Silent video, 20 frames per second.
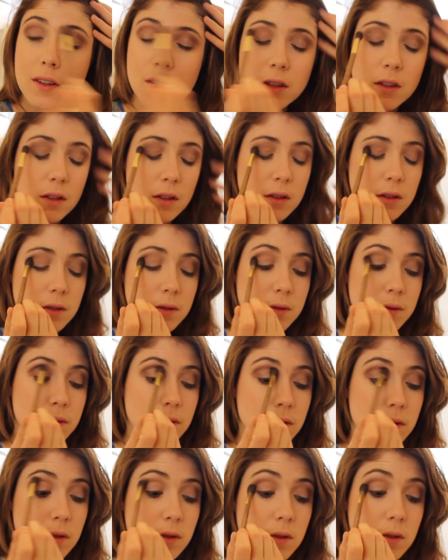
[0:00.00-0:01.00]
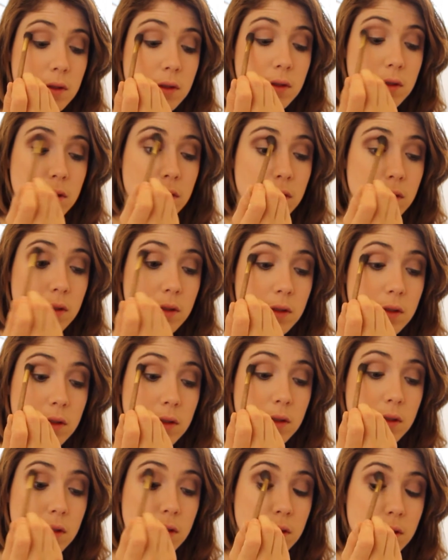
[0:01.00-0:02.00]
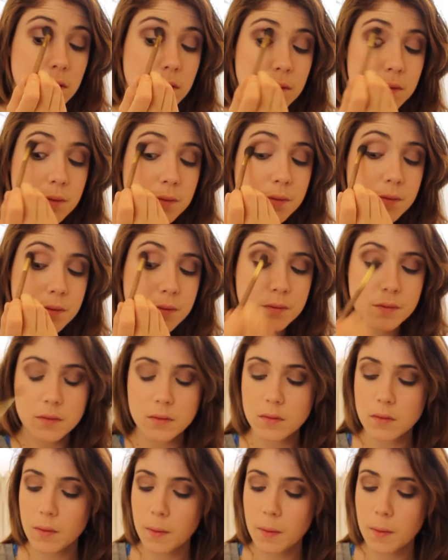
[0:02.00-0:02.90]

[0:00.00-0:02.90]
(no one is talking)